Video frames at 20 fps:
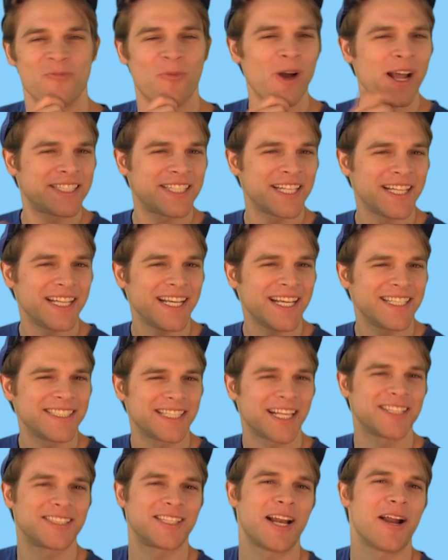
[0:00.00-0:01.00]
Which of
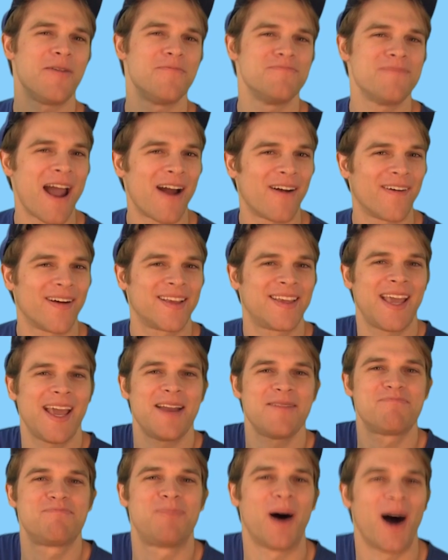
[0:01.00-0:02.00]
these is an
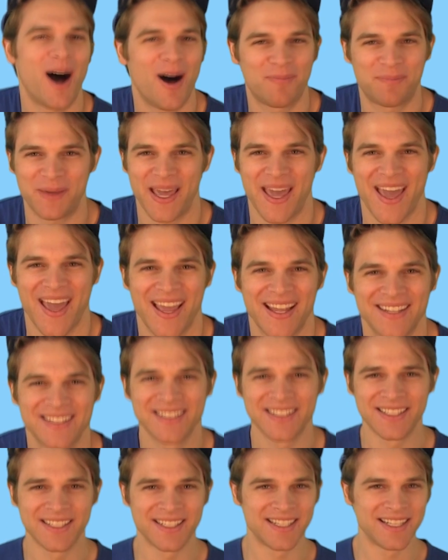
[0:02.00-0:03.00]
American puppet?
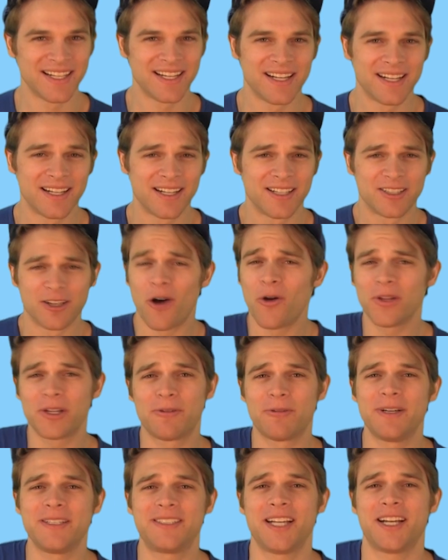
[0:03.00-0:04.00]
The
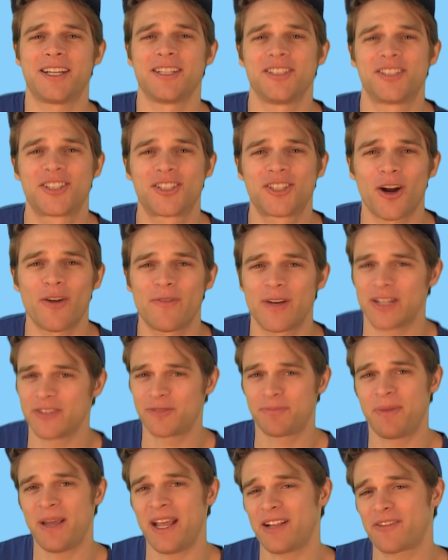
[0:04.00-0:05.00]
only reason
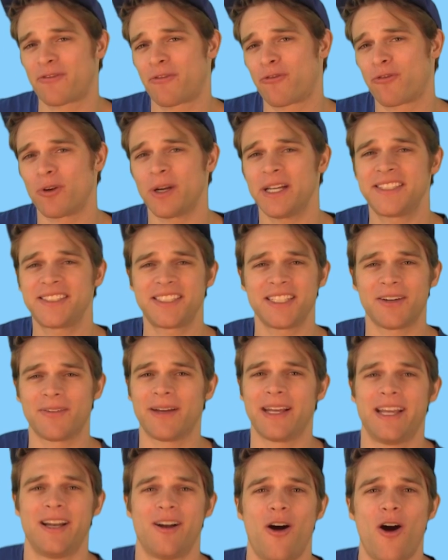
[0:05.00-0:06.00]
conservatives picked Free
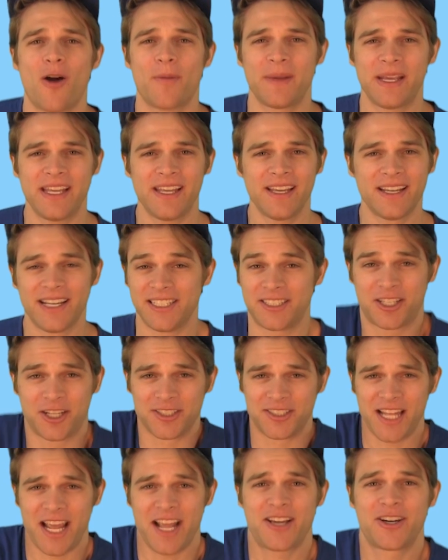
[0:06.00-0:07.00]
Syrian Army is
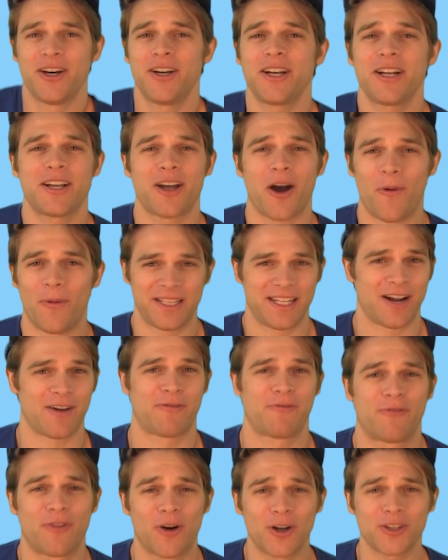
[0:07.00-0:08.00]
because they couldn't go with
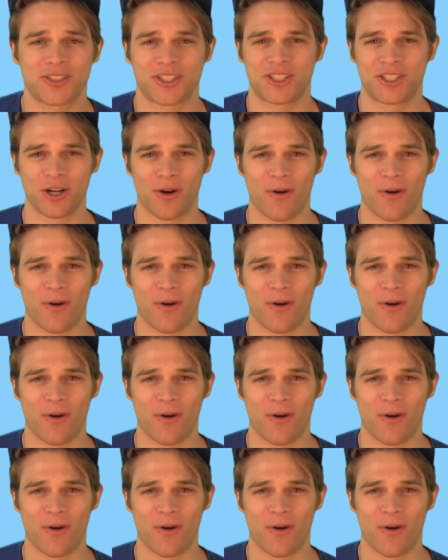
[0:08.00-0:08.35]
their first